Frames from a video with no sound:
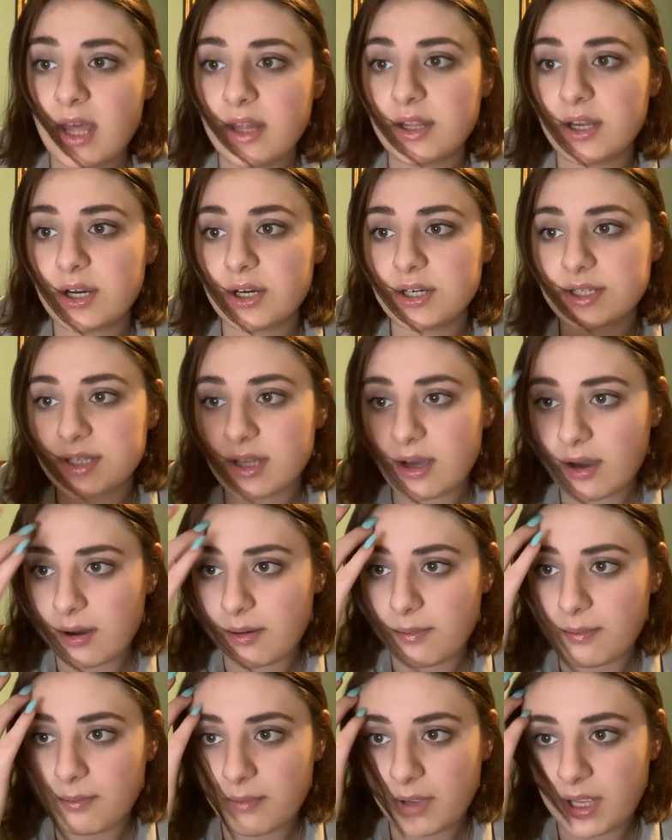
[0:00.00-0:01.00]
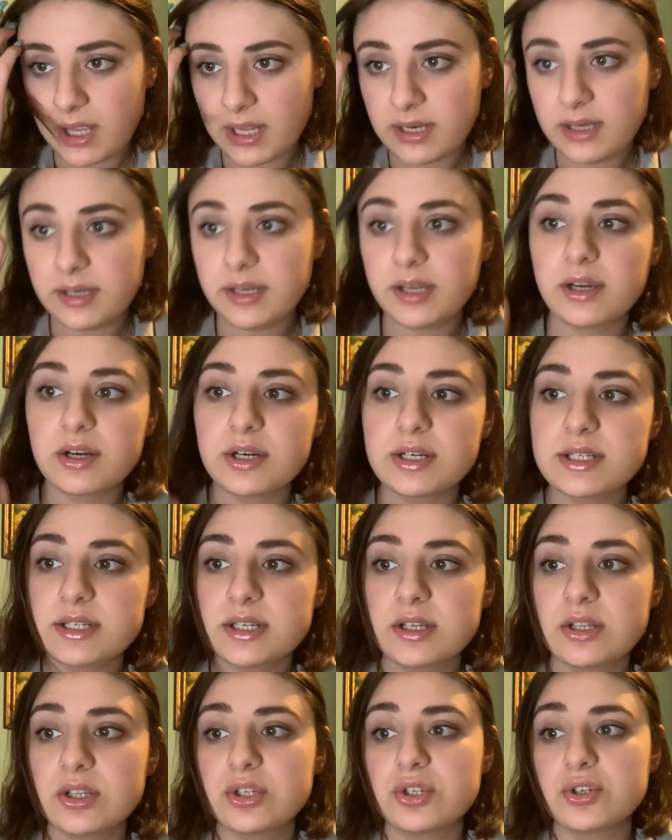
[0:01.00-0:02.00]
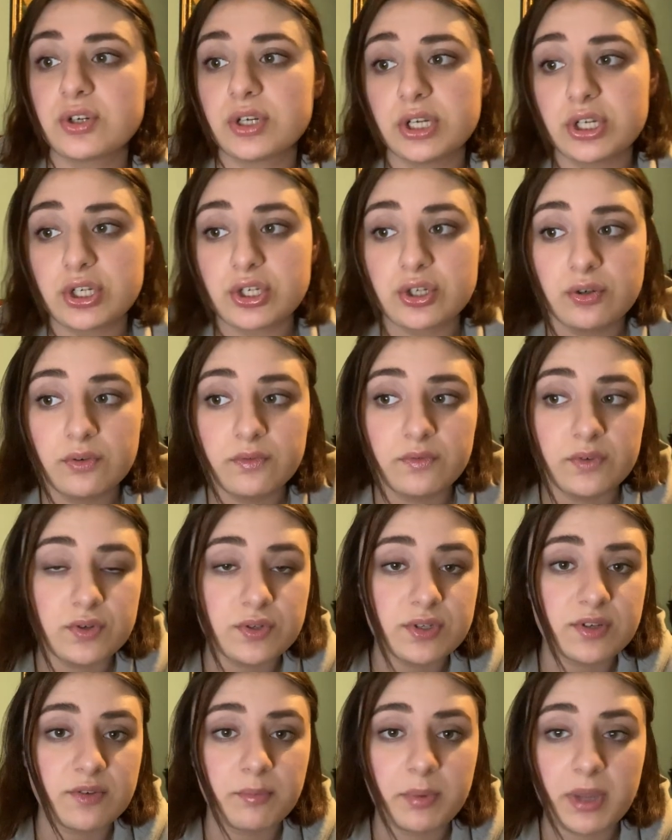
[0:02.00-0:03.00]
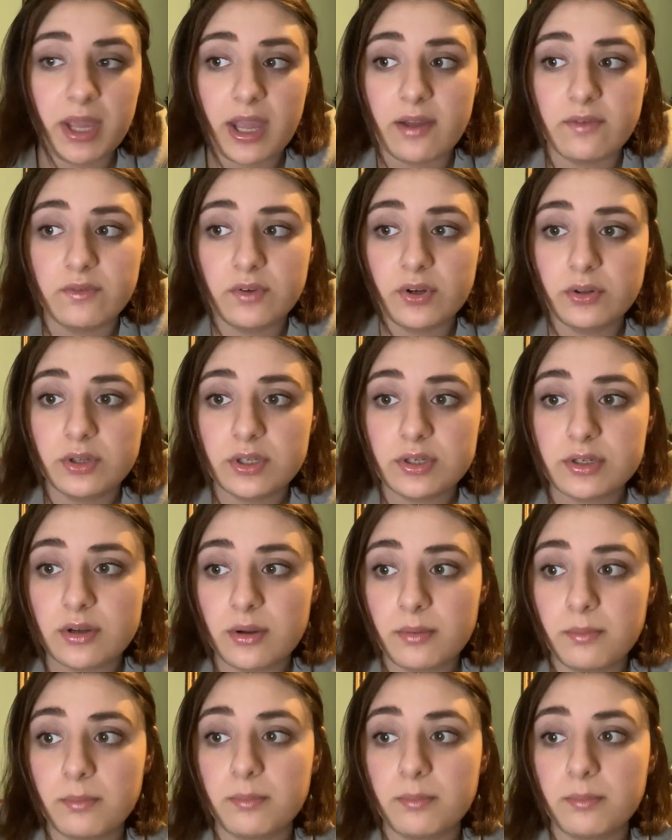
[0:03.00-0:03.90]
There's an adherence to the traditional views of behaviorism,